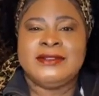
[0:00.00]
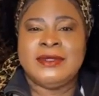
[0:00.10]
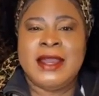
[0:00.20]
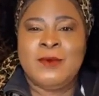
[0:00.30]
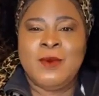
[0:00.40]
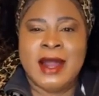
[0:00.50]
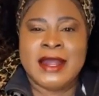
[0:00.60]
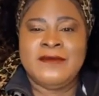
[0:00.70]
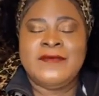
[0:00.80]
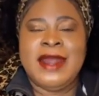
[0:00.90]
So they're walking
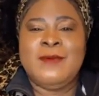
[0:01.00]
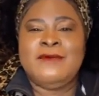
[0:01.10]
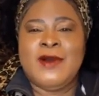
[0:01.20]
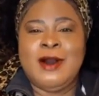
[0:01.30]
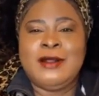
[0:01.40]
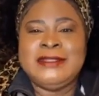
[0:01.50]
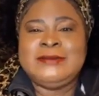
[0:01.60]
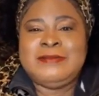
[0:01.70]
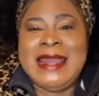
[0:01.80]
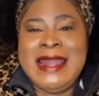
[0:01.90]
around with all this
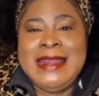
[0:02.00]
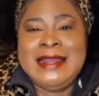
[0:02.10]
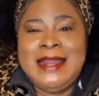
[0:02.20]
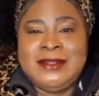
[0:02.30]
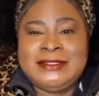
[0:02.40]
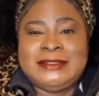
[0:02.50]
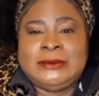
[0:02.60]
pain, and they're just,